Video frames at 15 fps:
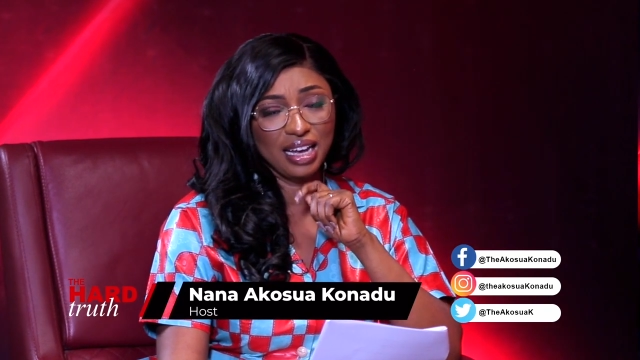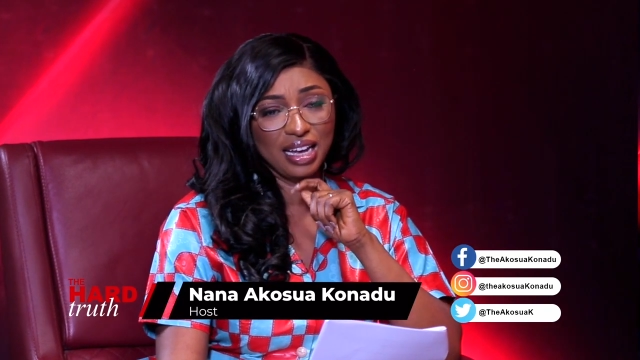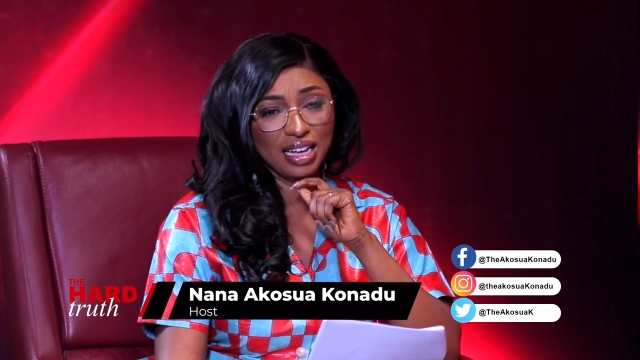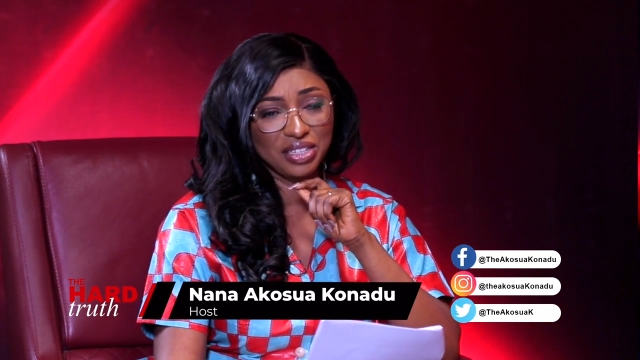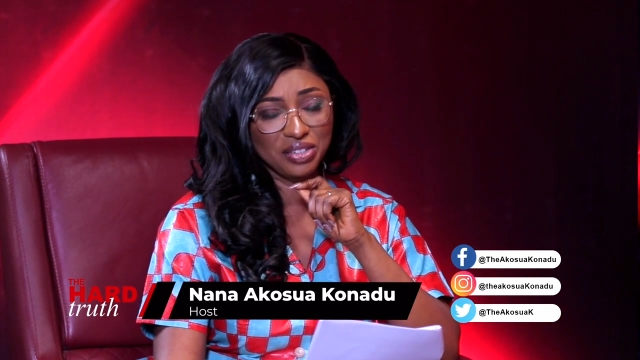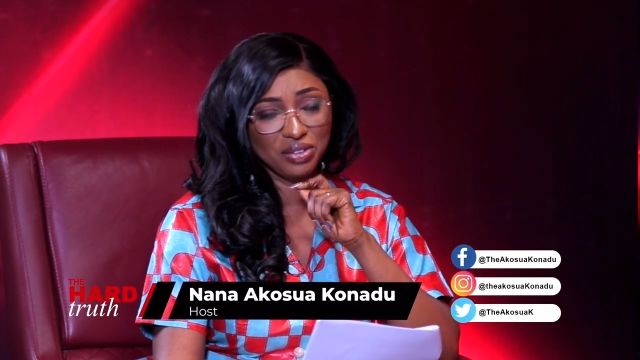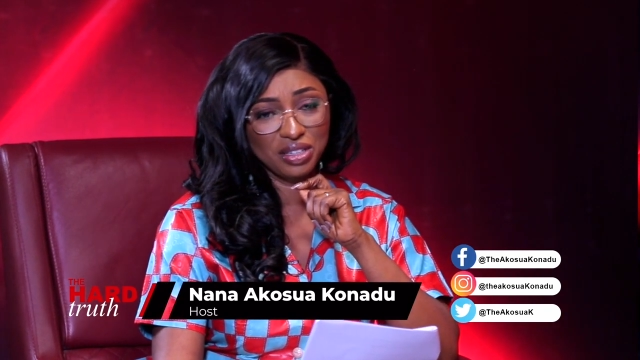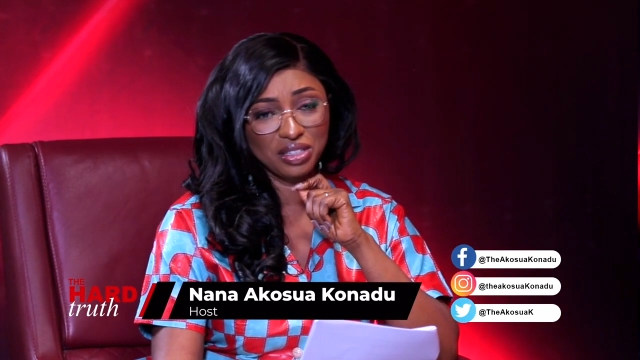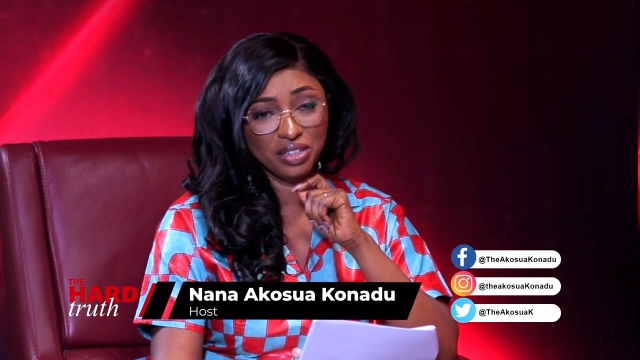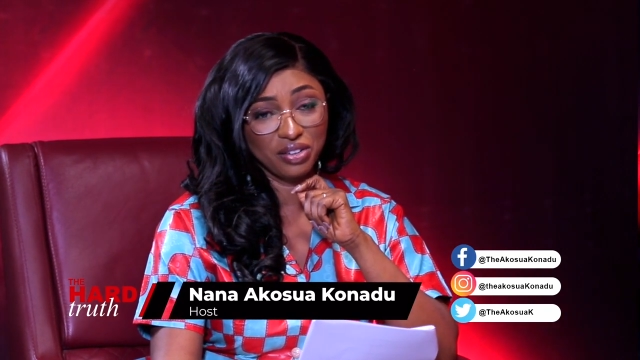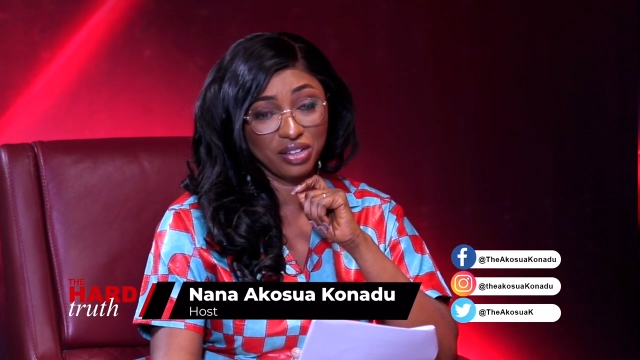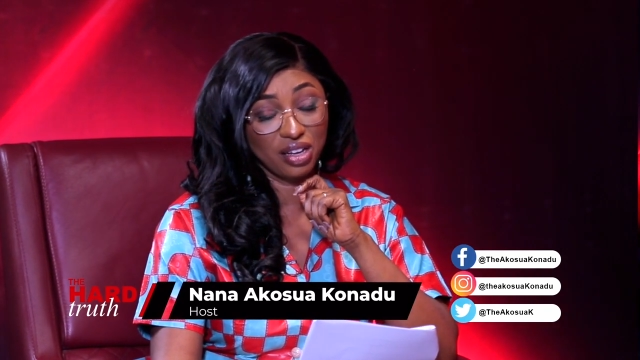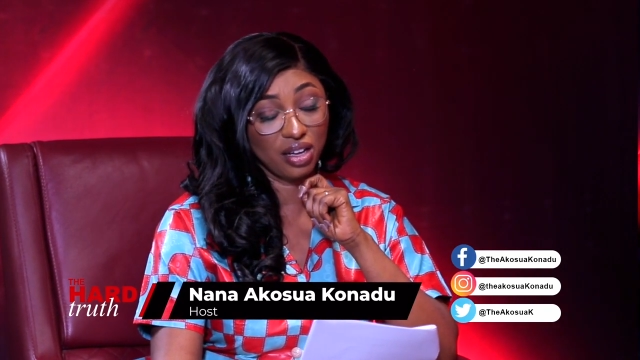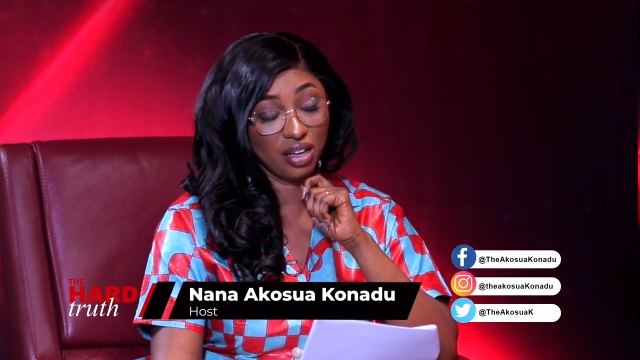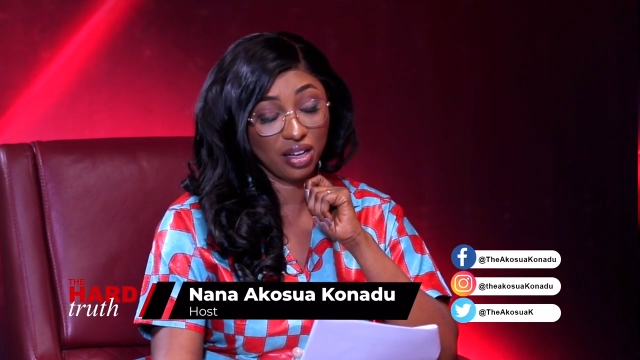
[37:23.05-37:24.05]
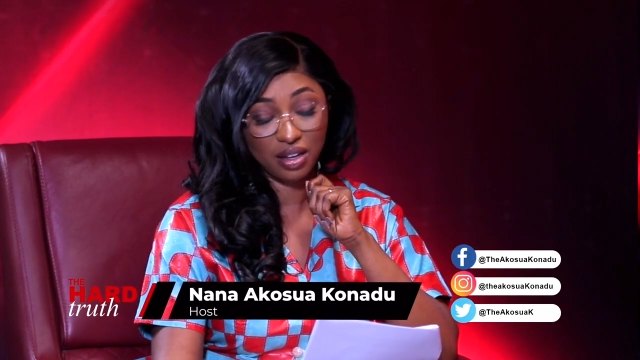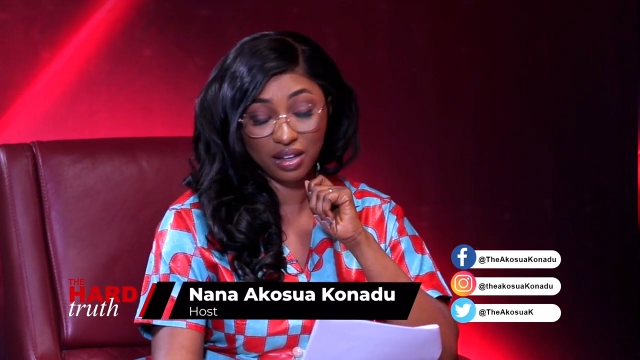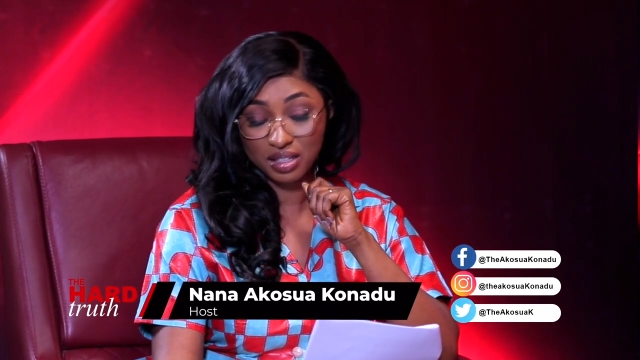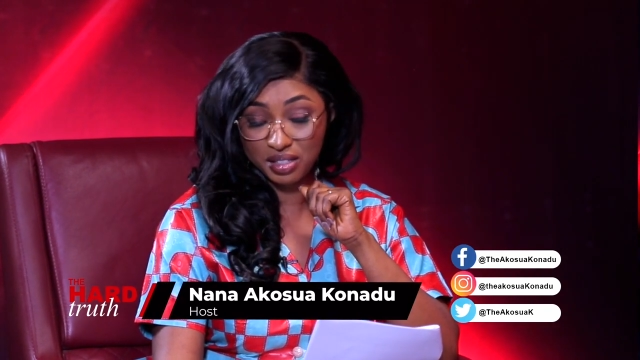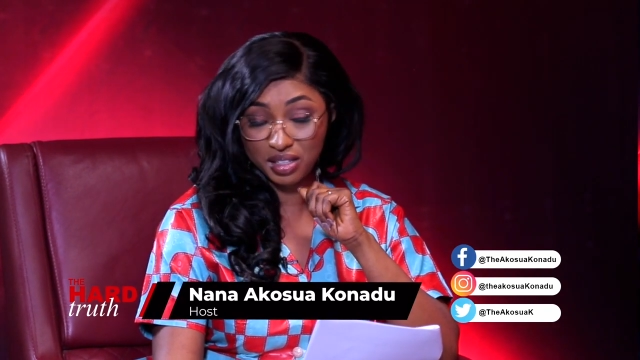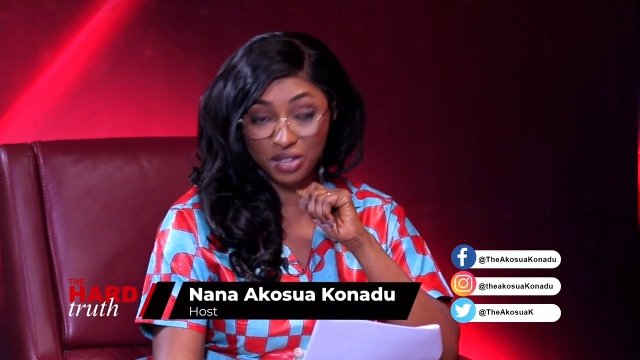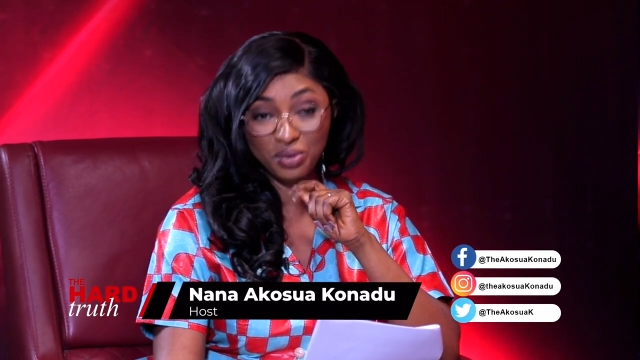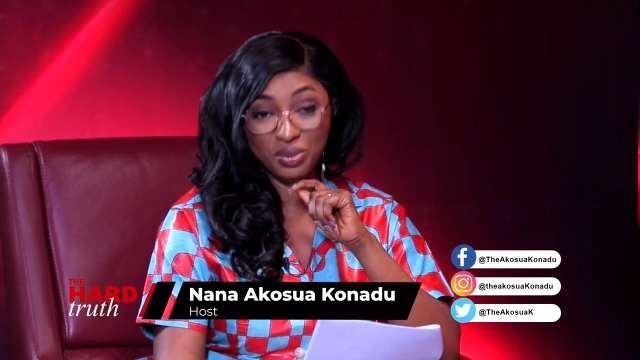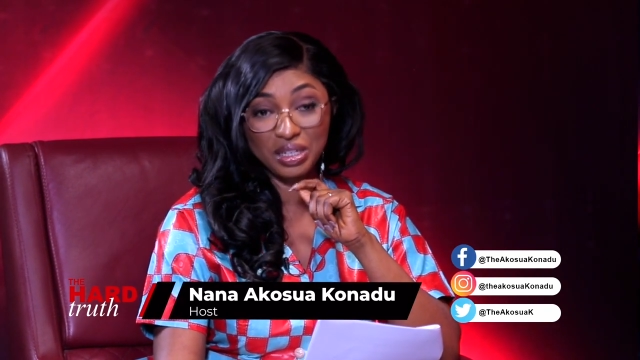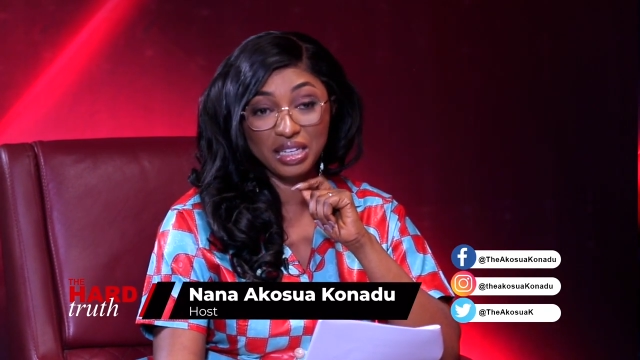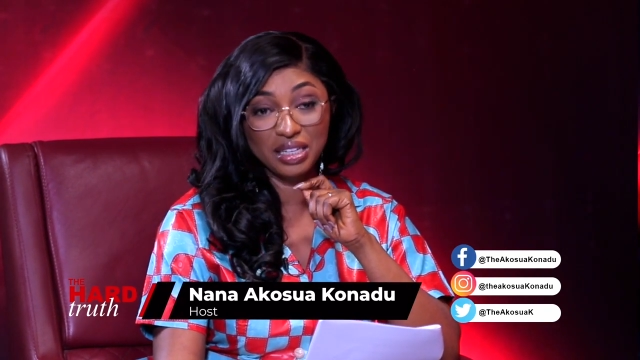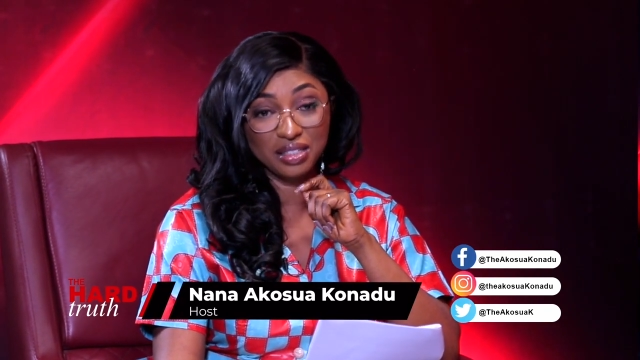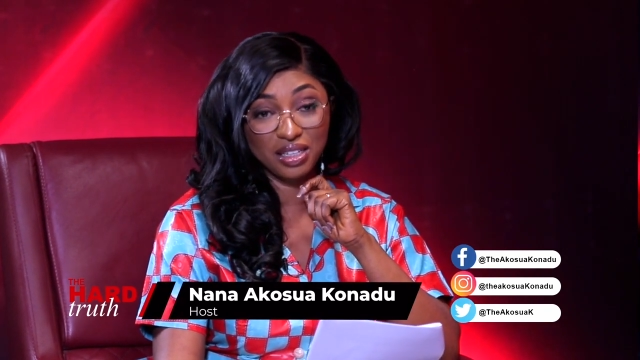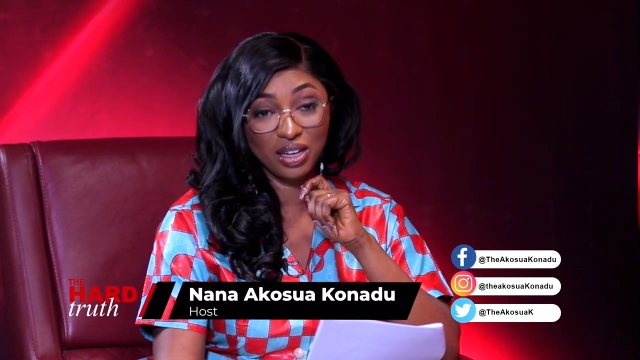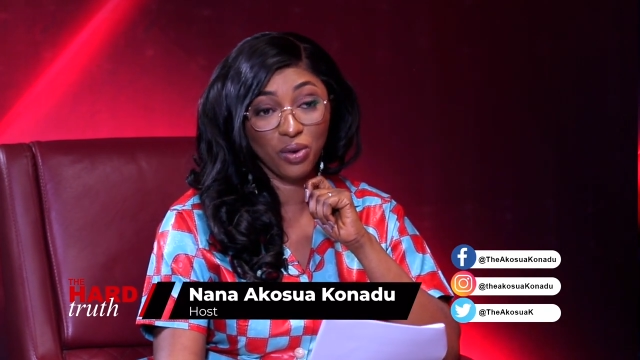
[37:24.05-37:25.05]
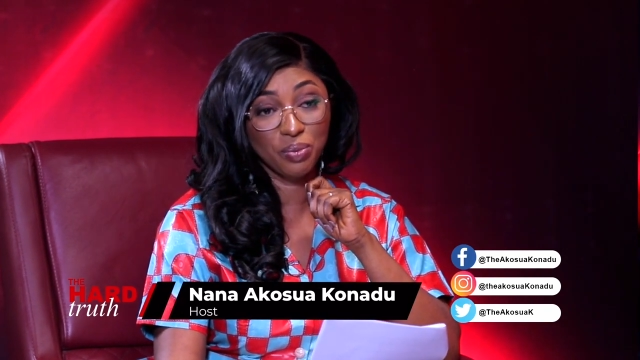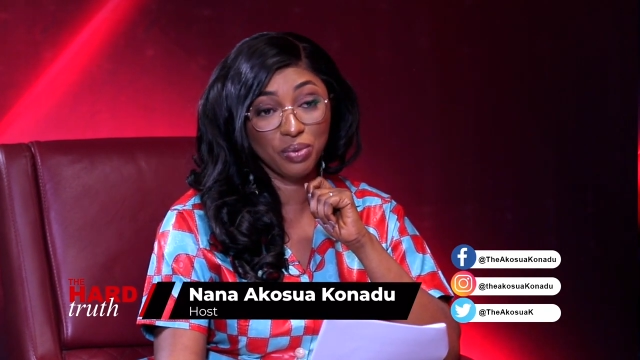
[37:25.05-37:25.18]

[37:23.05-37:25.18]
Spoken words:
Siedun Ketia,